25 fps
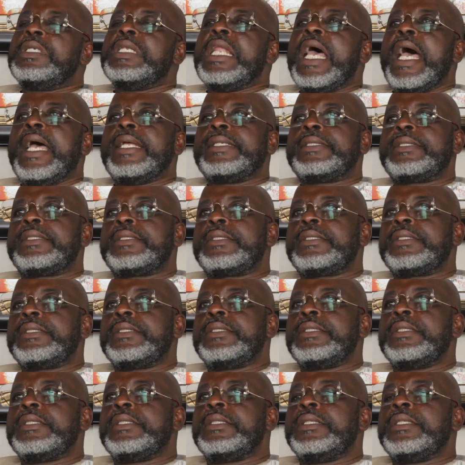that
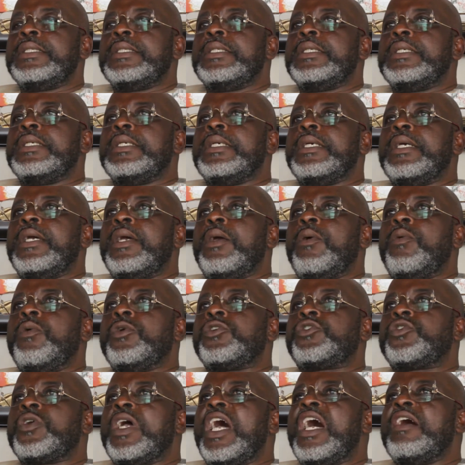
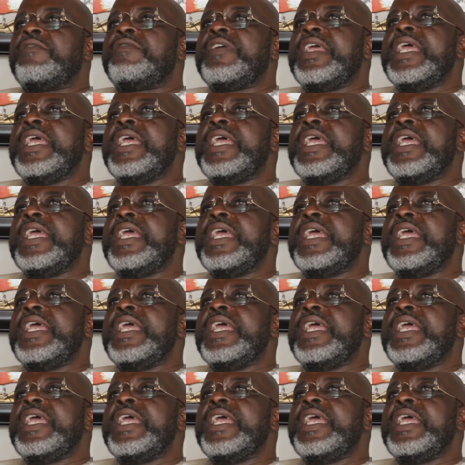we should have